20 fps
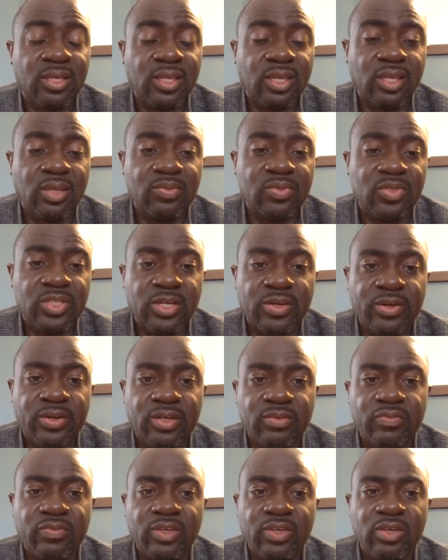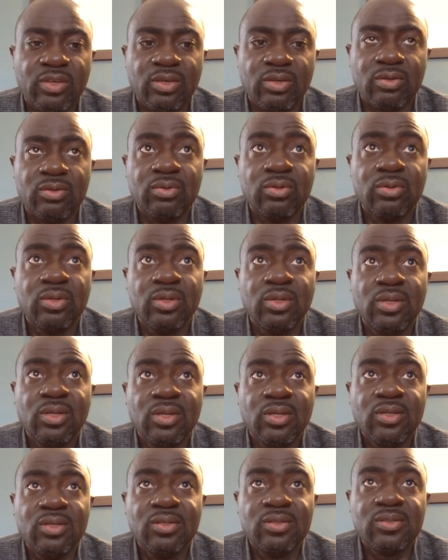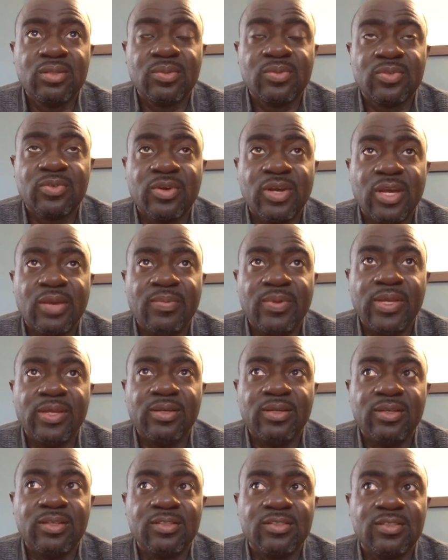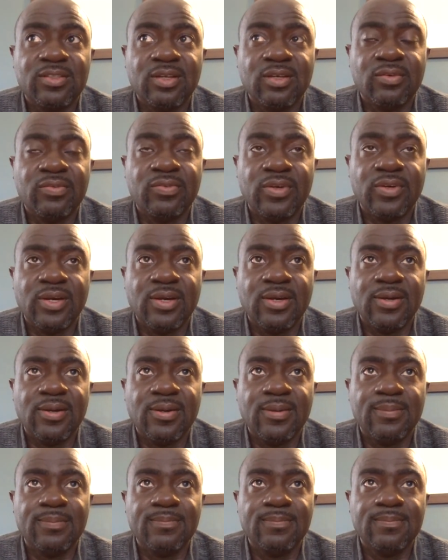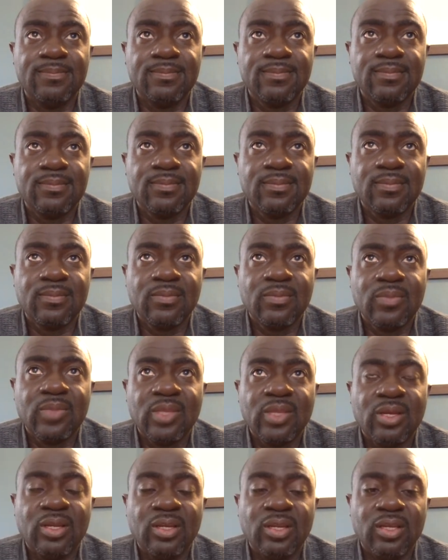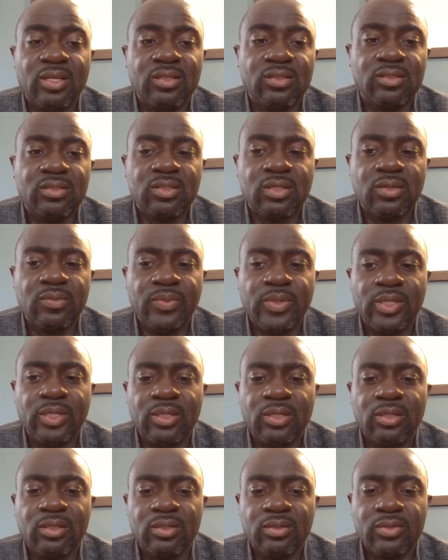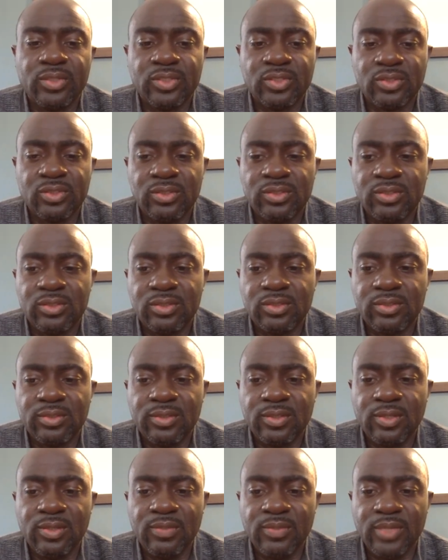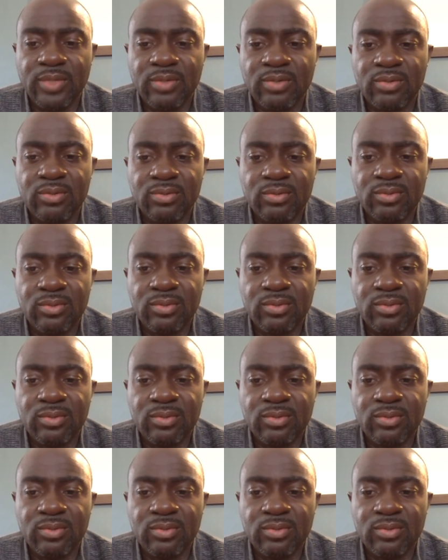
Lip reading: keep sharing the video, subscribing and stuff. And then send me questions, email,